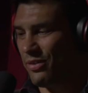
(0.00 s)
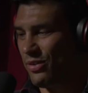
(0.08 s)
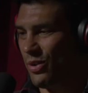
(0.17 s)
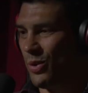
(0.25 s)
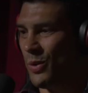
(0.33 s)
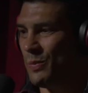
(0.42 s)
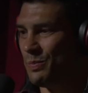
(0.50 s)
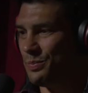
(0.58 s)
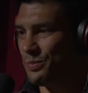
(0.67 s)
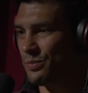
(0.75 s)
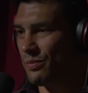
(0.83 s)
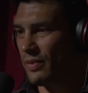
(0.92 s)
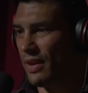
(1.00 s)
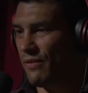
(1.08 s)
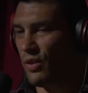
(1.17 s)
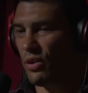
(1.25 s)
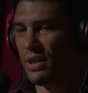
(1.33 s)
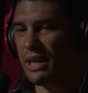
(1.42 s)
So
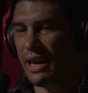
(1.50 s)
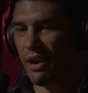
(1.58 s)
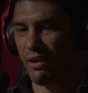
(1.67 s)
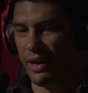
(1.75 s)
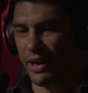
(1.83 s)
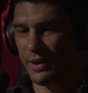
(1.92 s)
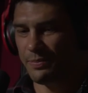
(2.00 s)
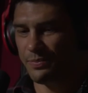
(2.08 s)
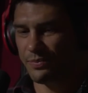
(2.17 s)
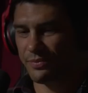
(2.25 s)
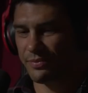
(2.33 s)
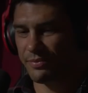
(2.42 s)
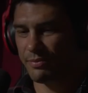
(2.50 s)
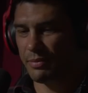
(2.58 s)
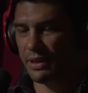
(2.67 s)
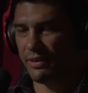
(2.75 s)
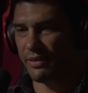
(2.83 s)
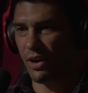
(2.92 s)
if you're in the area,
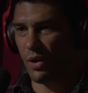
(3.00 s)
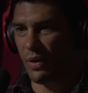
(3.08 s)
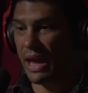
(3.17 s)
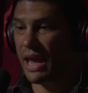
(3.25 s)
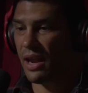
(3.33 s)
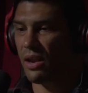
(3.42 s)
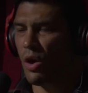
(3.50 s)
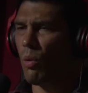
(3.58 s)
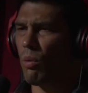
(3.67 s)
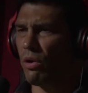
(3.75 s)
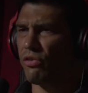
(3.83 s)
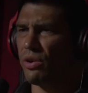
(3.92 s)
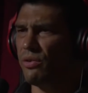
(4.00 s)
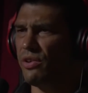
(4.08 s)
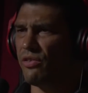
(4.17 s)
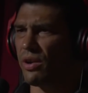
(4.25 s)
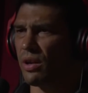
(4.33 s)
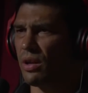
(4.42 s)
please go. And where else are you
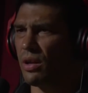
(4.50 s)
teaching?